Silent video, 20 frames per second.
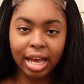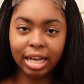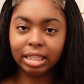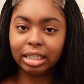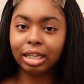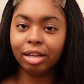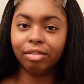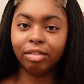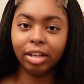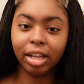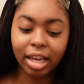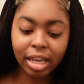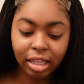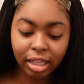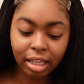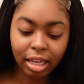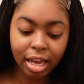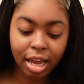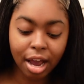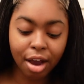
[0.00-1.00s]
As of
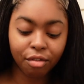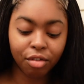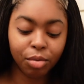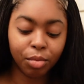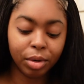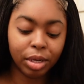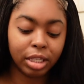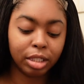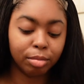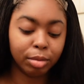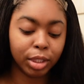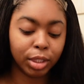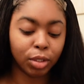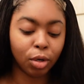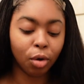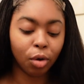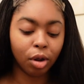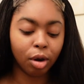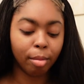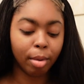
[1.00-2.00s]
lately, everyone has been
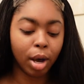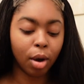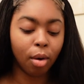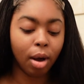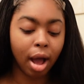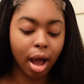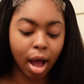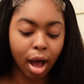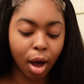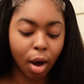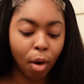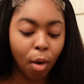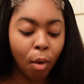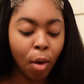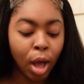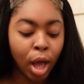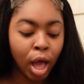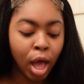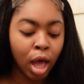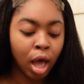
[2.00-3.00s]
talking about how
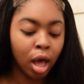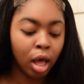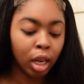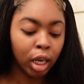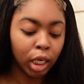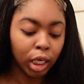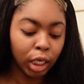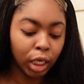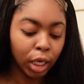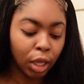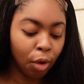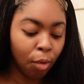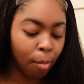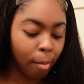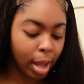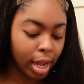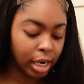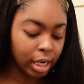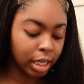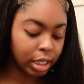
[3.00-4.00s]
low
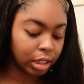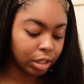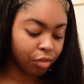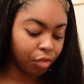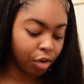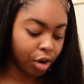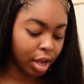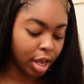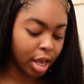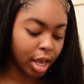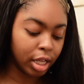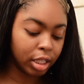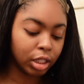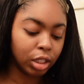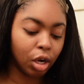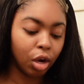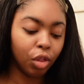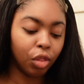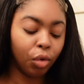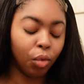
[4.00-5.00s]
maintenance friends
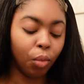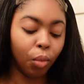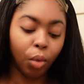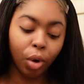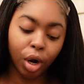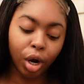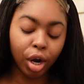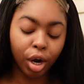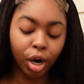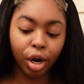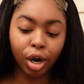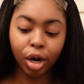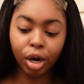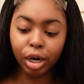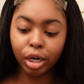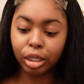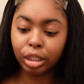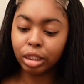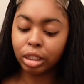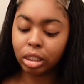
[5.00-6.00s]
are the
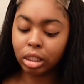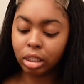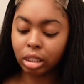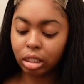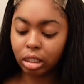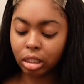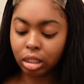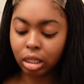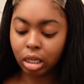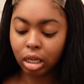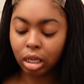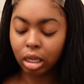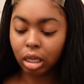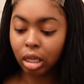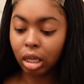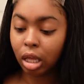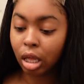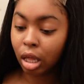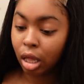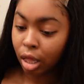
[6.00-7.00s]
worst.
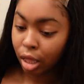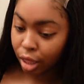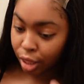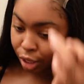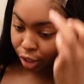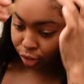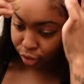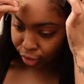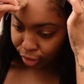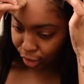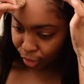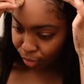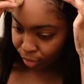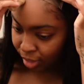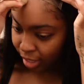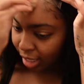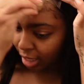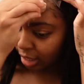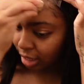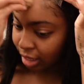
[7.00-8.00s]
They're so
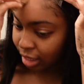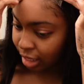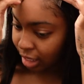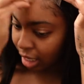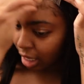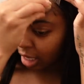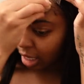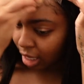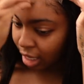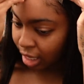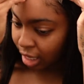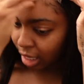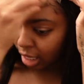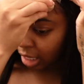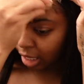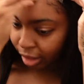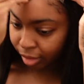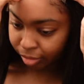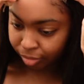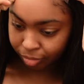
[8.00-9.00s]

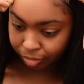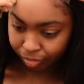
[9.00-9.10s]
distant.